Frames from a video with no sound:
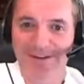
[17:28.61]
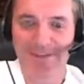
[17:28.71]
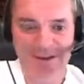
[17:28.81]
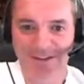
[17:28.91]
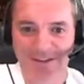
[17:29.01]

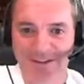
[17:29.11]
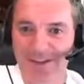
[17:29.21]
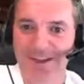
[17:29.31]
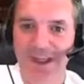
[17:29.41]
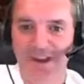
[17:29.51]
by just
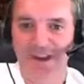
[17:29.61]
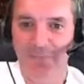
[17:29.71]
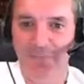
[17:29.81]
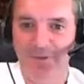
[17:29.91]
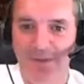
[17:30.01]
looking at a
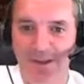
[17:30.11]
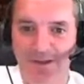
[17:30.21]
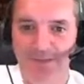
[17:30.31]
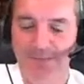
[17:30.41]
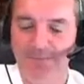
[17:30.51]
couple
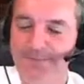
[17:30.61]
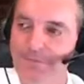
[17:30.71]
things.